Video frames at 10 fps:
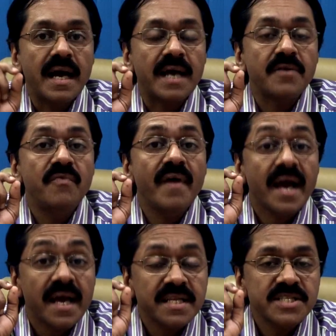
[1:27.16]

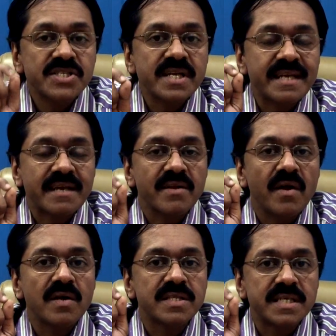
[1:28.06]
advanced
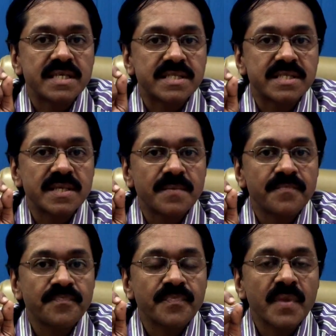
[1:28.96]
technologies
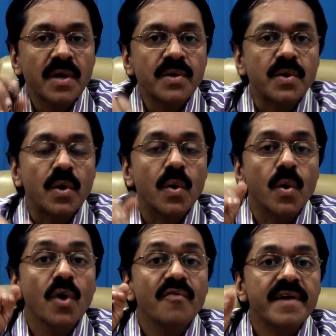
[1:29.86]
to
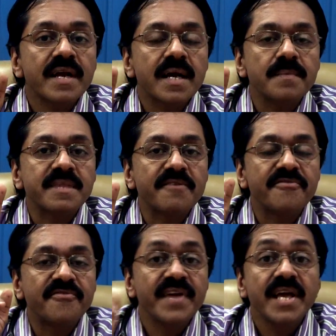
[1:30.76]
overcome the
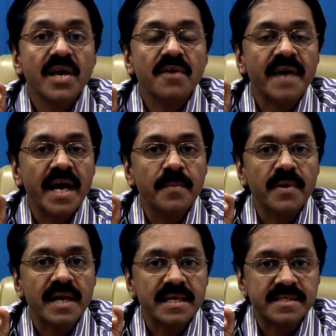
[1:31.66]
fear of
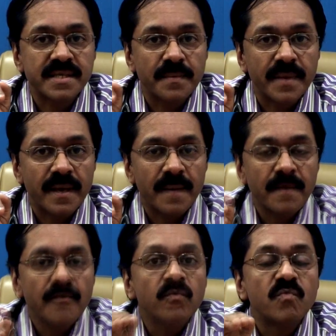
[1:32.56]
hypoglycemia,
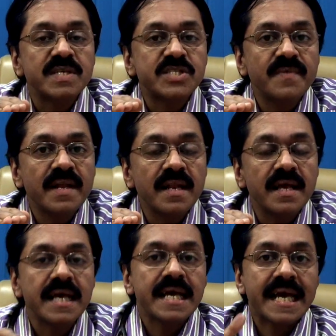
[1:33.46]
which will
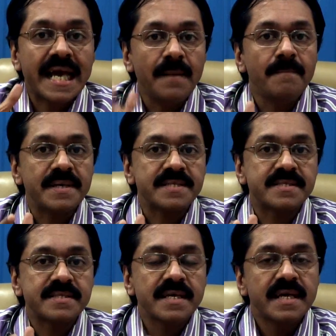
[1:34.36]
help
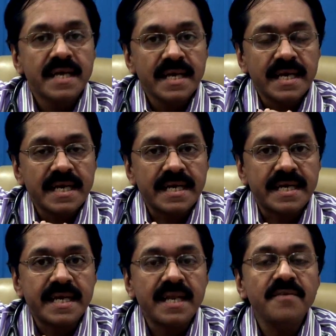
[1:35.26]
us
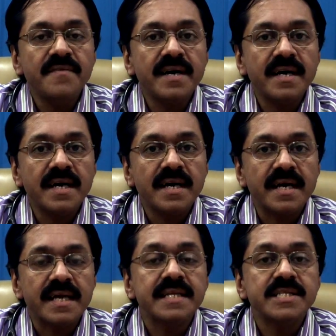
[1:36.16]
deliver
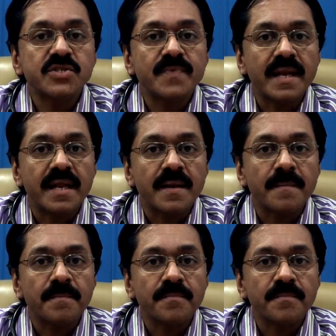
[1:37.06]
insulin,